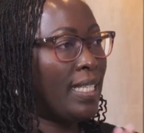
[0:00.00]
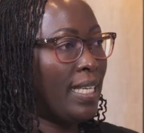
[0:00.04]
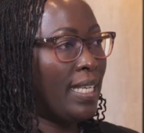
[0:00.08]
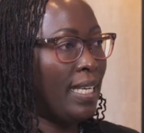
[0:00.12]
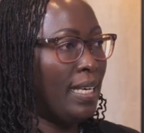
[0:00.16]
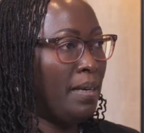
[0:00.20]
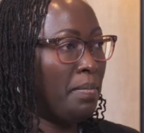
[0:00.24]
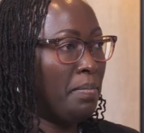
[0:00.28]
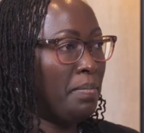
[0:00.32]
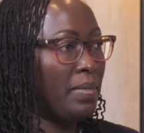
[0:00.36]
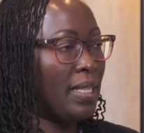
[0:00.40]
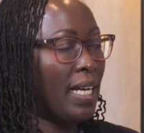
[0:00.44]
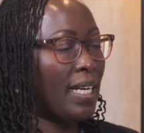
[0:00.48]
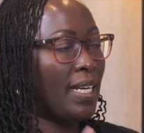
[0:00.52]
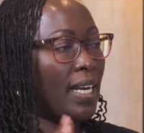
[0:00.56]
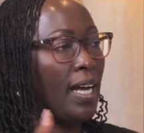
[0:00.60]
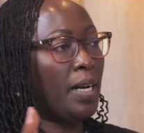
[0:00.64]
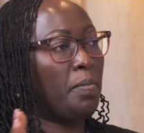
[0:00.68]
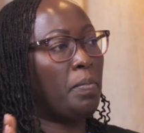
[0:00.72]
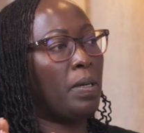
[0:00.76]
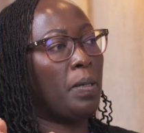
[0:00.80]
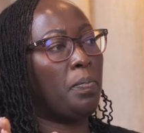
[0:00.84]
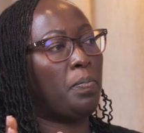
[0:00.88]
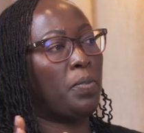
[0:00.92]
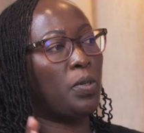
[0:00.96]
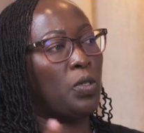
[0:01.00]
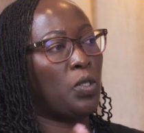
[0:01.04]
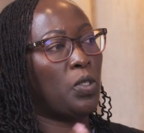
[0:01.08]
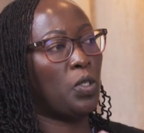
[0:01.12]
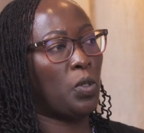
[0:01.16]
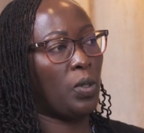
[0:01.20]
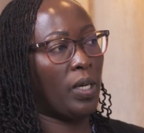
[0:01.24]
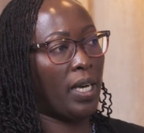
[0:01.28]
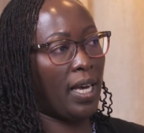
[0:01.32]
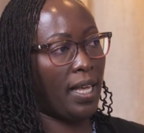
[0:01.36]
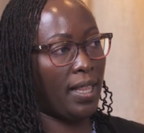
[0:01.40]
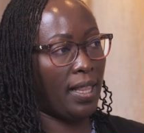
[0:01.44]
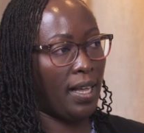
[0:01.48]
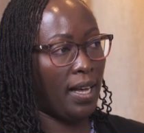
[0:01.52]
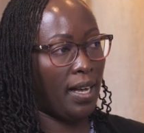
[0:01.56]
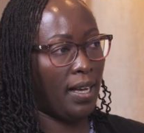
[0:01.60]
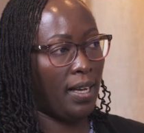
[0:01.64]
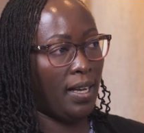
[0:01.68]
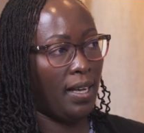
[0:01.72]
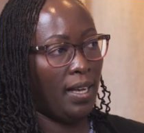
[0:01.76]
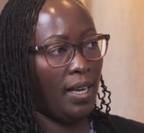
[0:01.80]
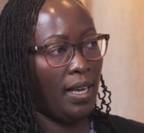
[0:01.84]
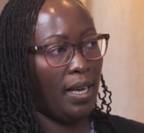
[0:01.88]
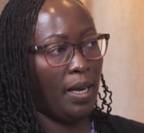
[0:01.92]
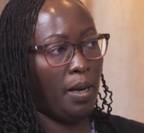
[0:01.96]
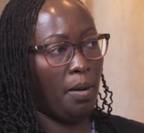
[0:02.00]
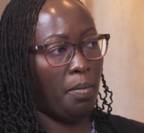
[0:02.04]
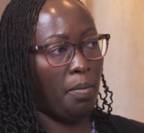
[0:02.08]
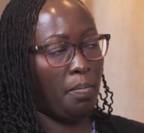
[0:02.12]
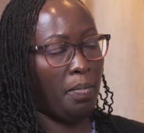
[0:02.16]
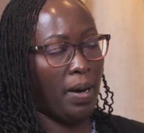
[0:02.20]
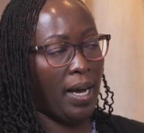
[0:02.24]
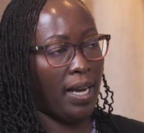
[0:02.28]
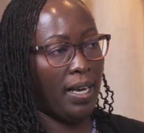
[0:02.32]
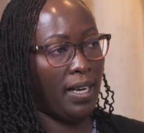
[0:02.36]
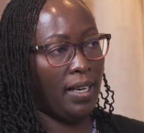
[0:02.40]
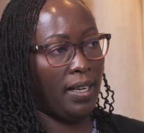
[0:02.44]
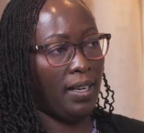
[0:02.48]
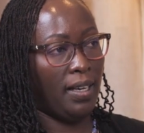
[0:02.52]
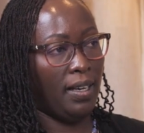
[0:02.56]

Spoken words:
team that had been put together by